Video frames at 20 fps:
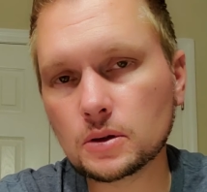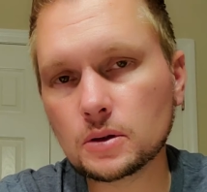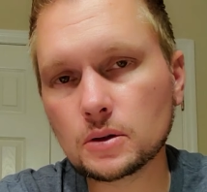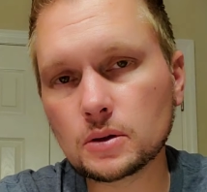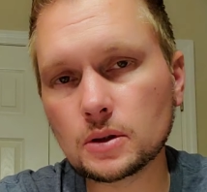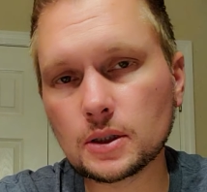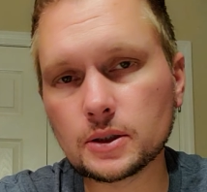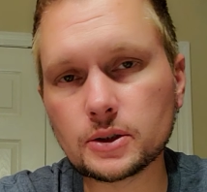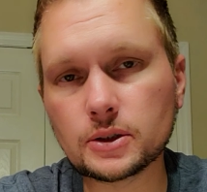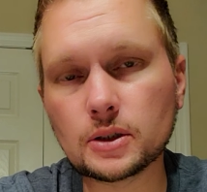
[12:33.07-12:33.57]

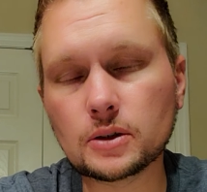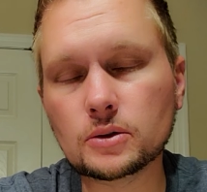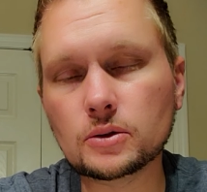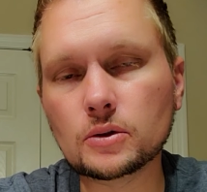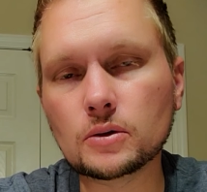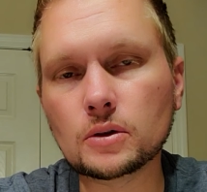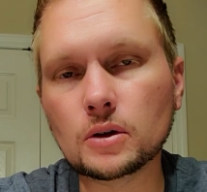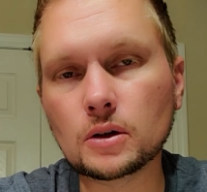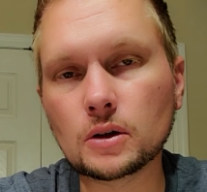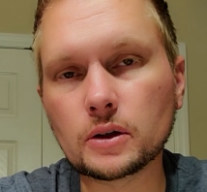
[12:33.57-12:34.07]
That cell no
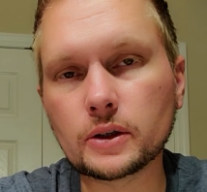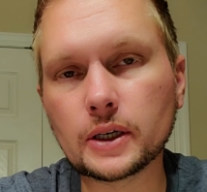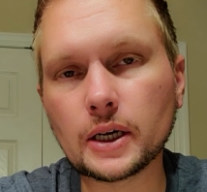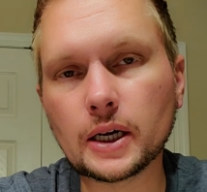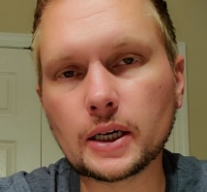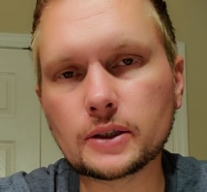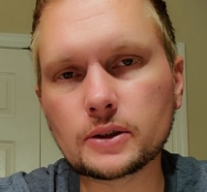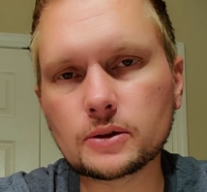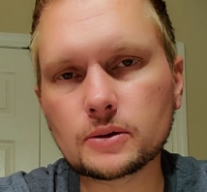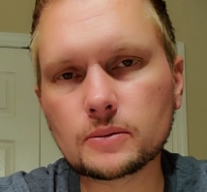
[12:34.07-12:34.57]
longer
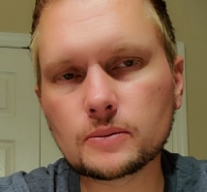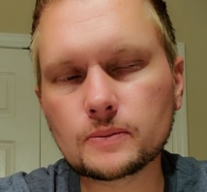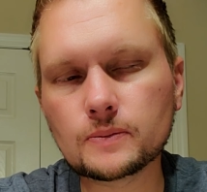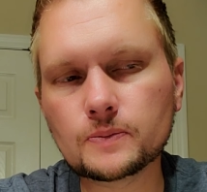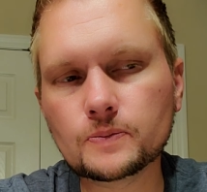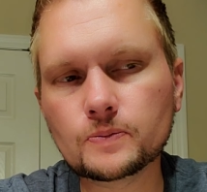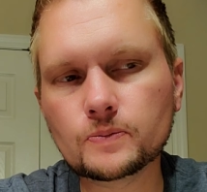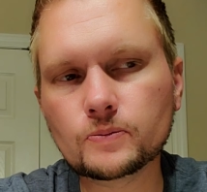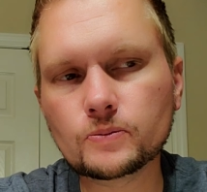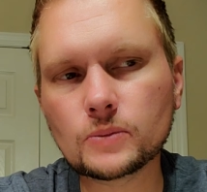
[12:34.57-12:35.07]
dies.
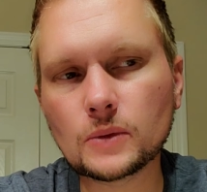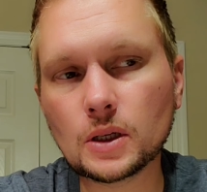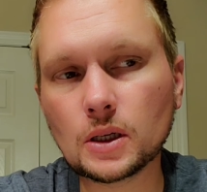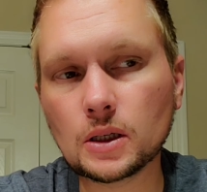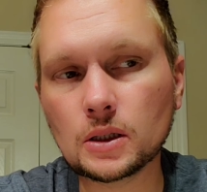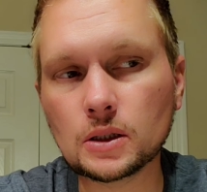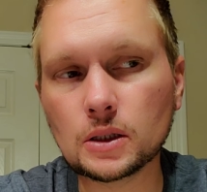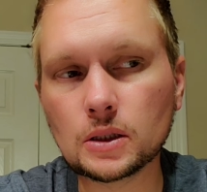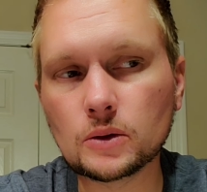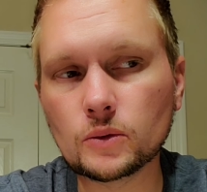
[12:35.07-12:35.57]

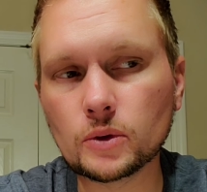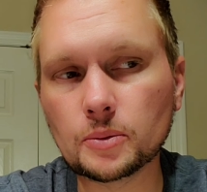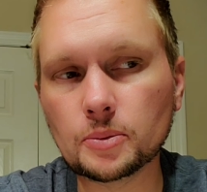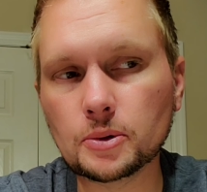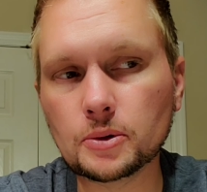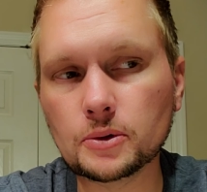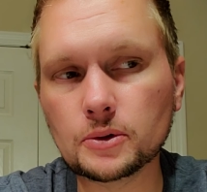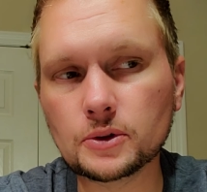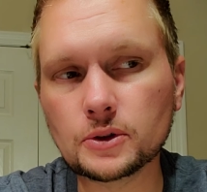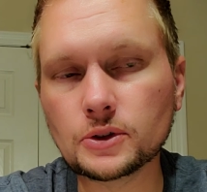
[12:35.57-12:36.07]
And then it
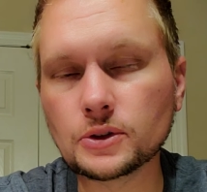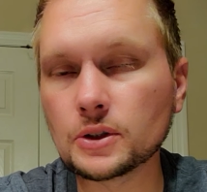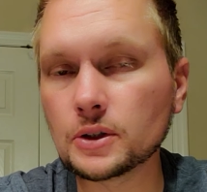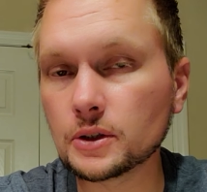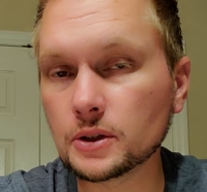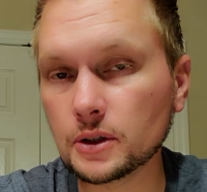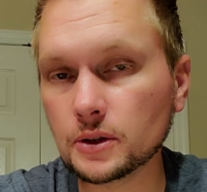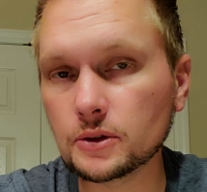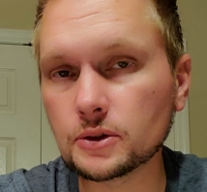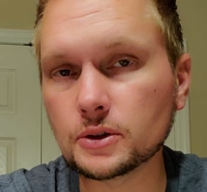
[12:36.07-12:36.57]
reproduces
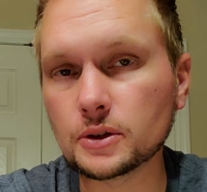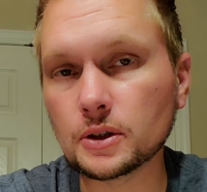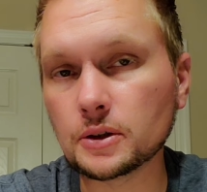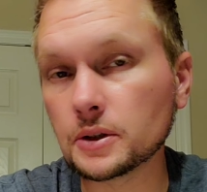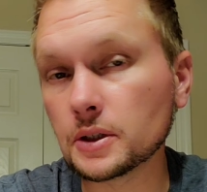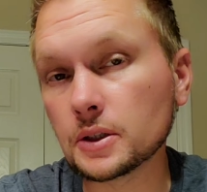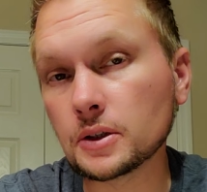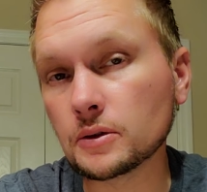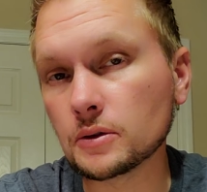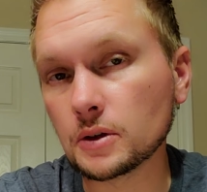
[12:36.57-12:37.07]
another cell
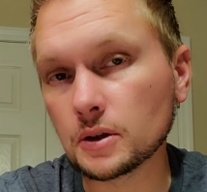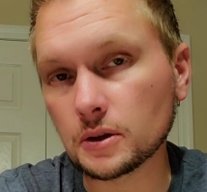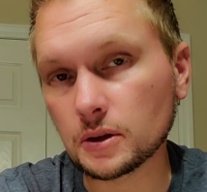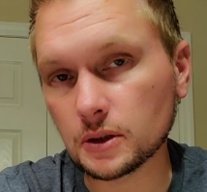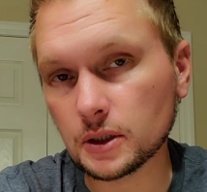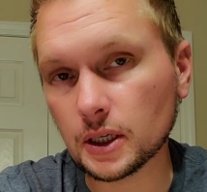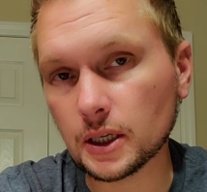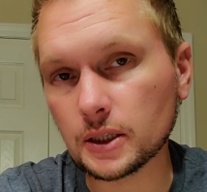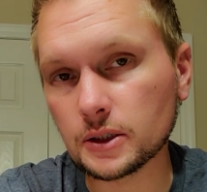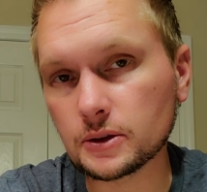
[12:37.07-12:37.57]
that no longer
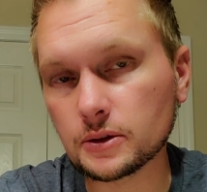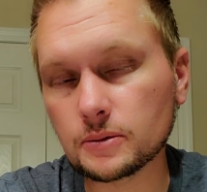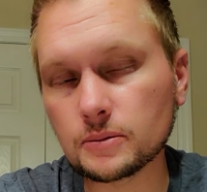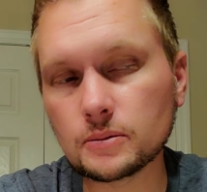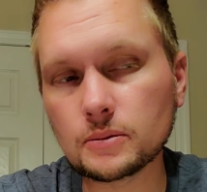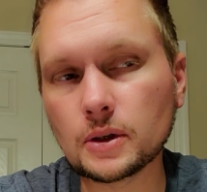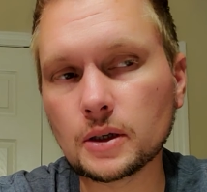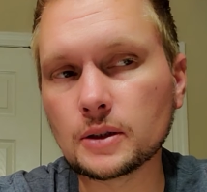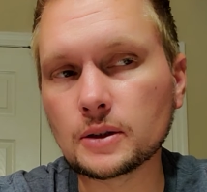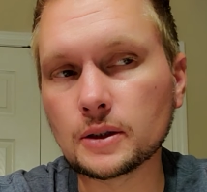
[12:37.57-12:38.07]
dies.
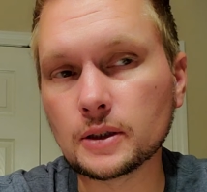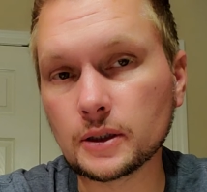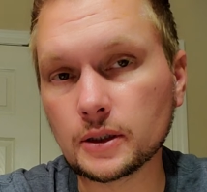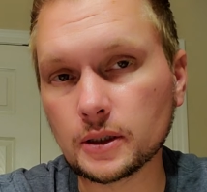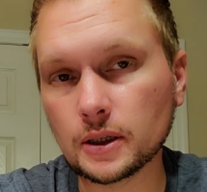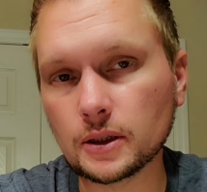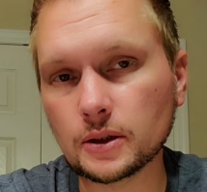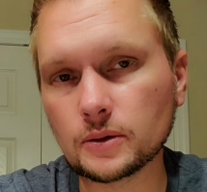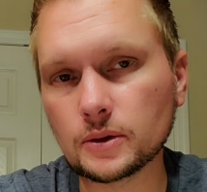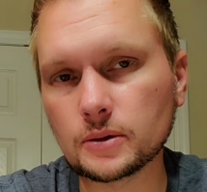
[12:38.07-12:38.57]
And then
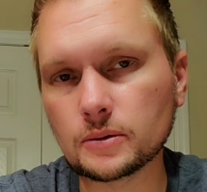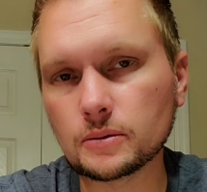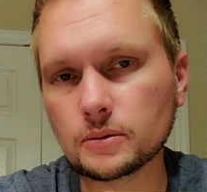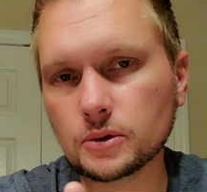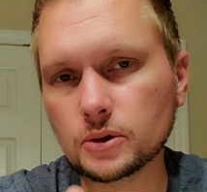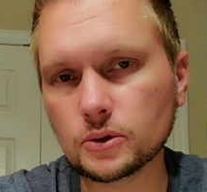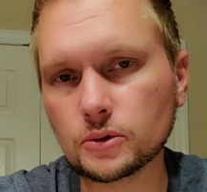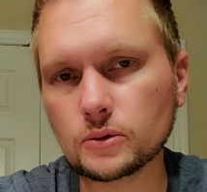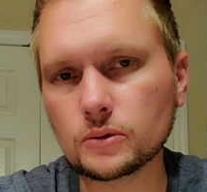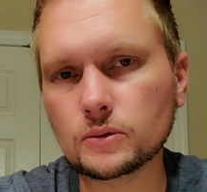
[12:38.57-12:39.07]
another one,
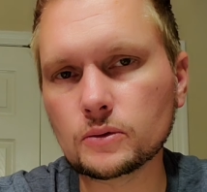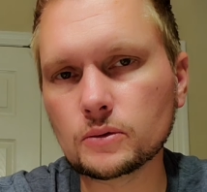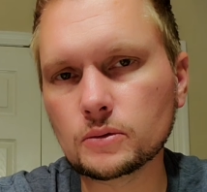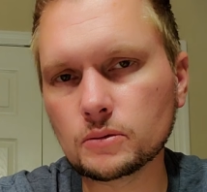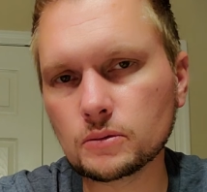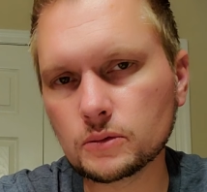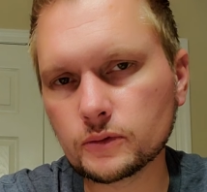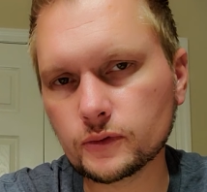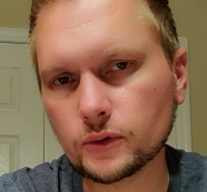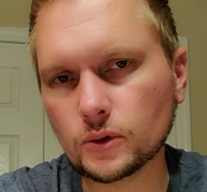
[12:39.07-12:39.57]
2,
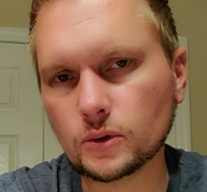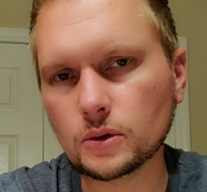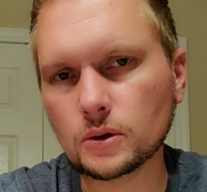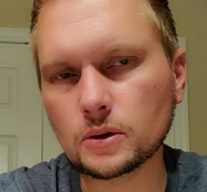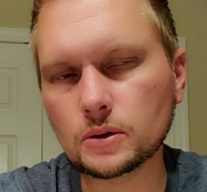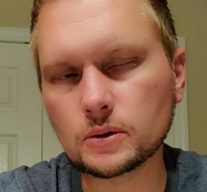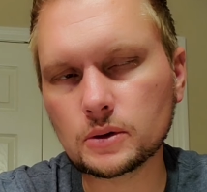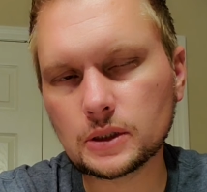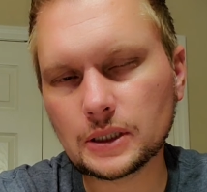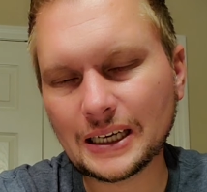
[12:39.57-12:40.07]
4,
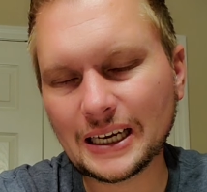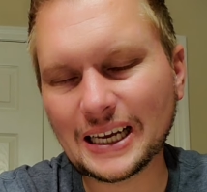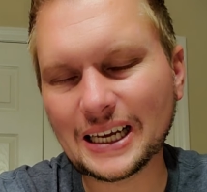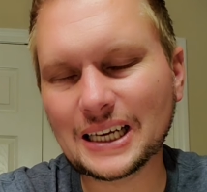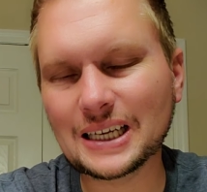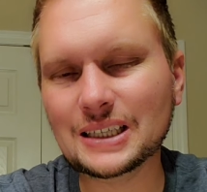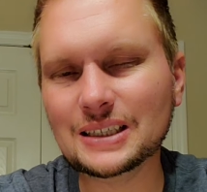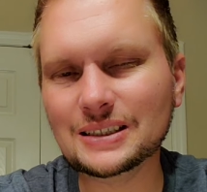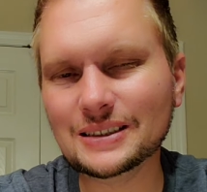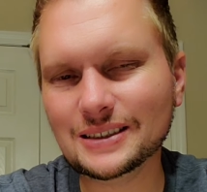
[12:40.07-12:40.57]

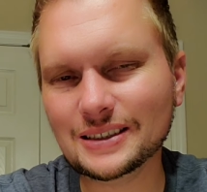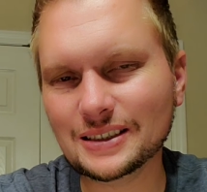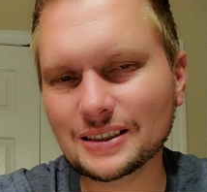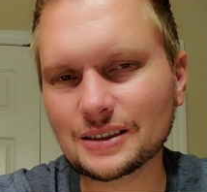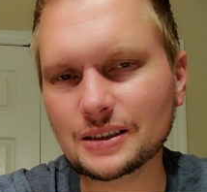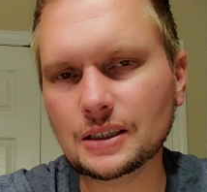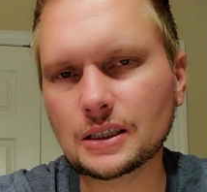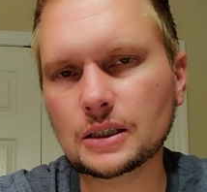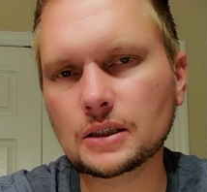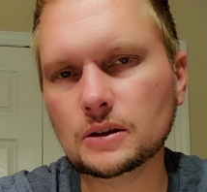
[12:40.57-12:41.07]
8,
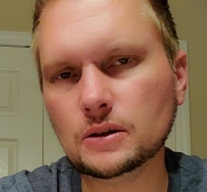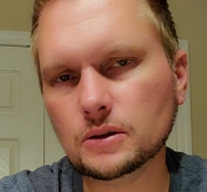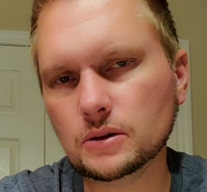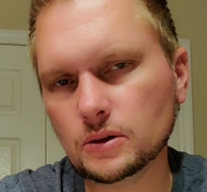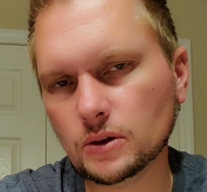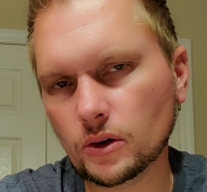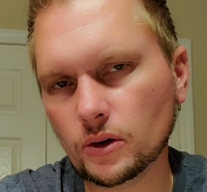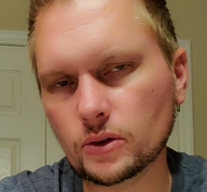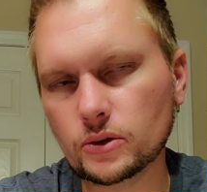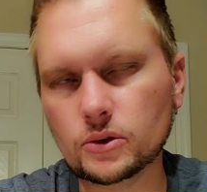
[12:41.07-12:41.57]
16,
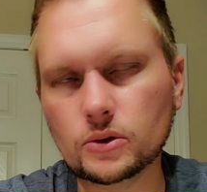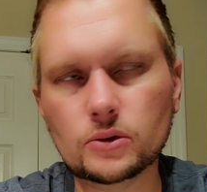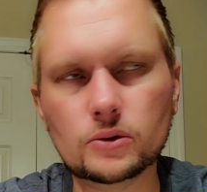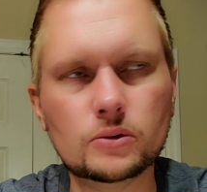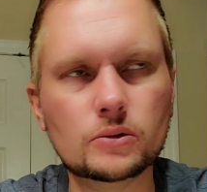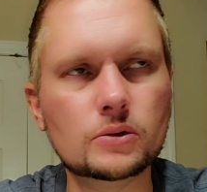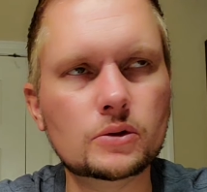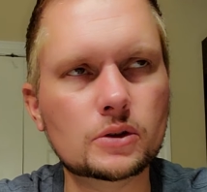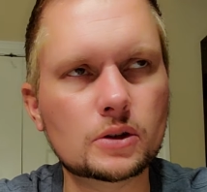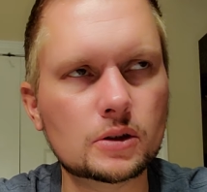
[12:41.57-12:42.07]
32,
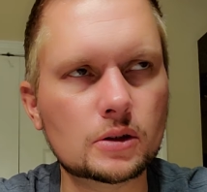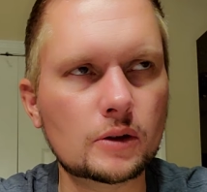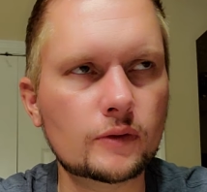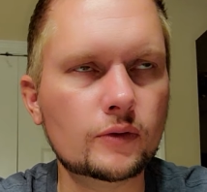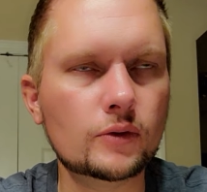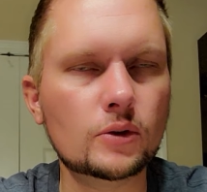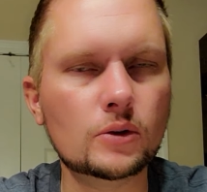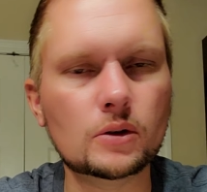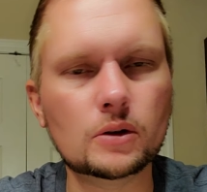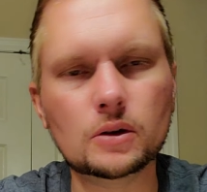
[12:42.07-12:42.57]

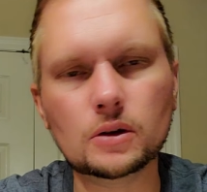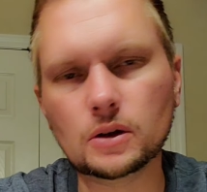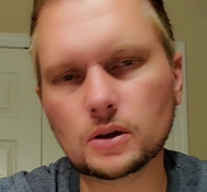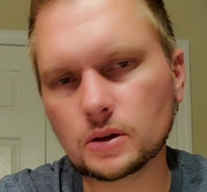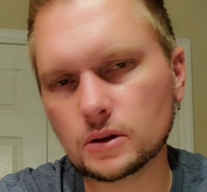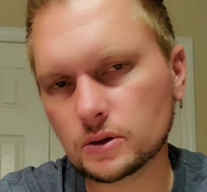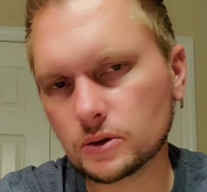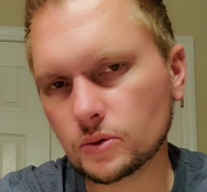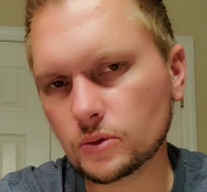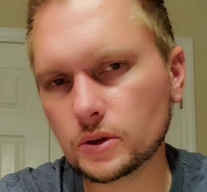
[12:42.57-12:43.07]
64,
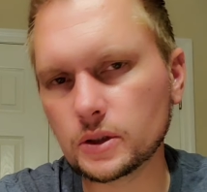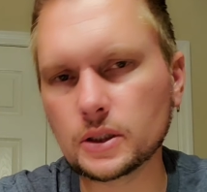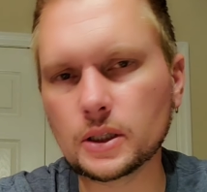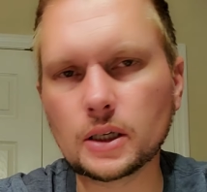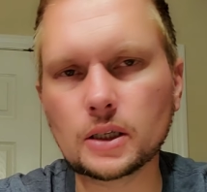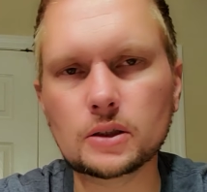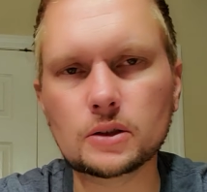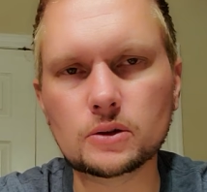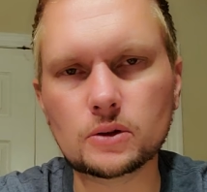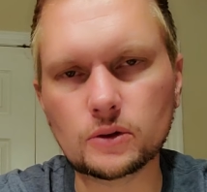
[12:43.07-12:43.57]

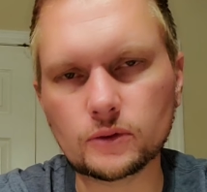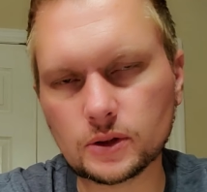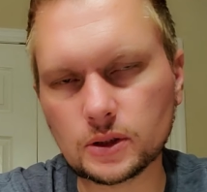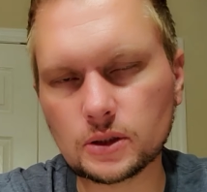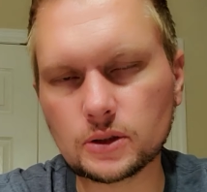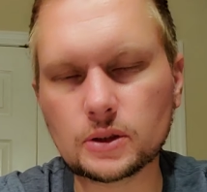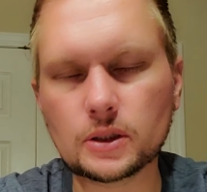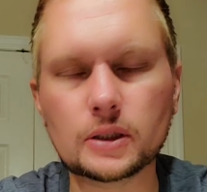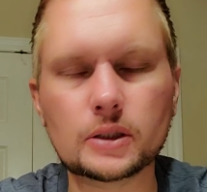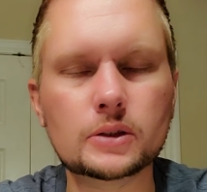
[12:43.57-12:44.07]
128,
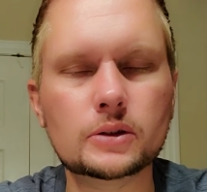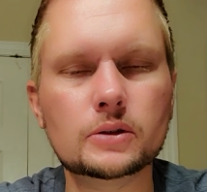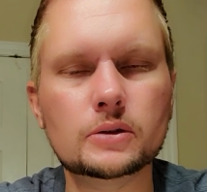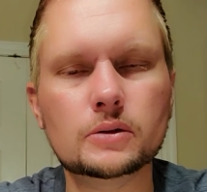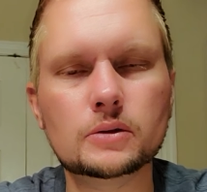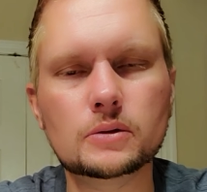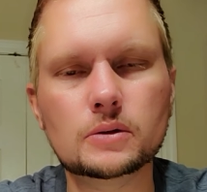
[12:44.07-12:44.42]
256,